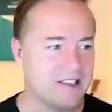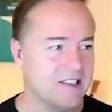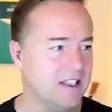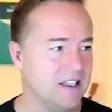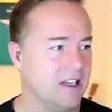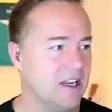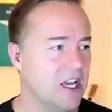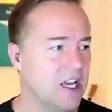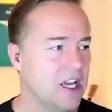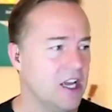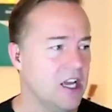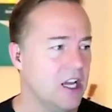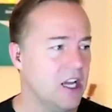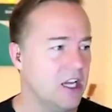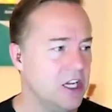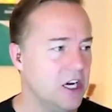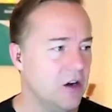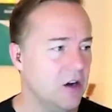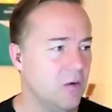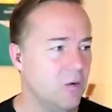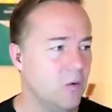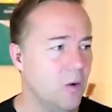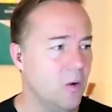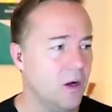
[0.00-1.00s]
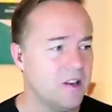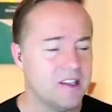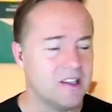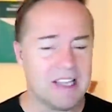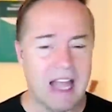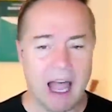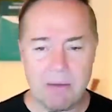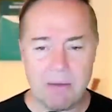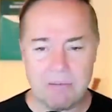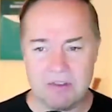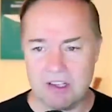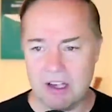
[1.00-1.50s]
And, what
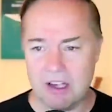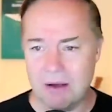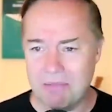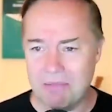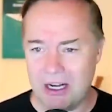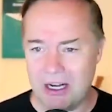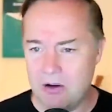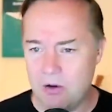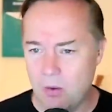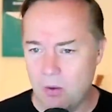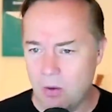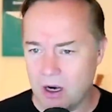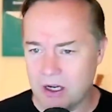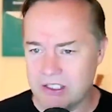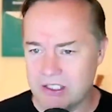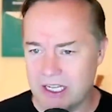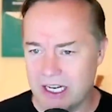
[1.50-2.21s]
stops somebody who works